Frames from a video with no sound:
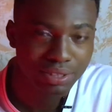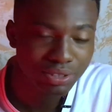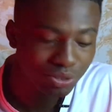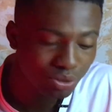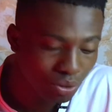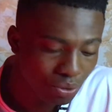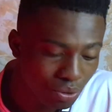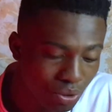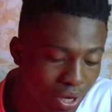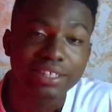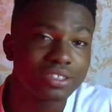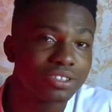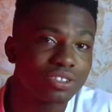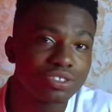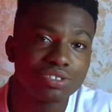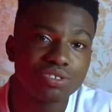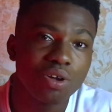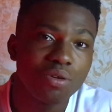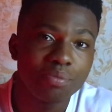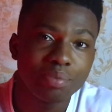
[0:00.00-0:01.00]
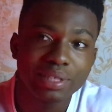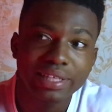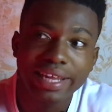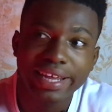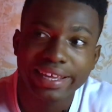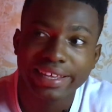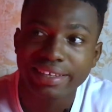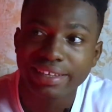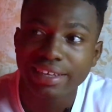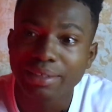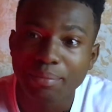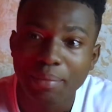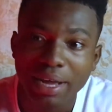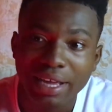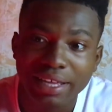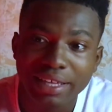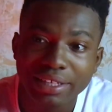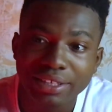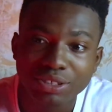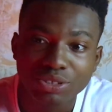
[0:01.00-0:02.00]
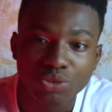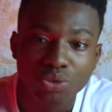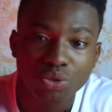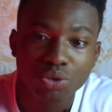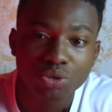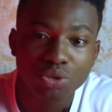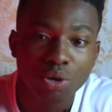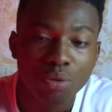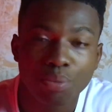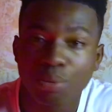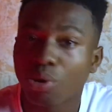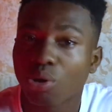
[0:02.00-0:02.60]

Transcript: So it's not be like the market is going up,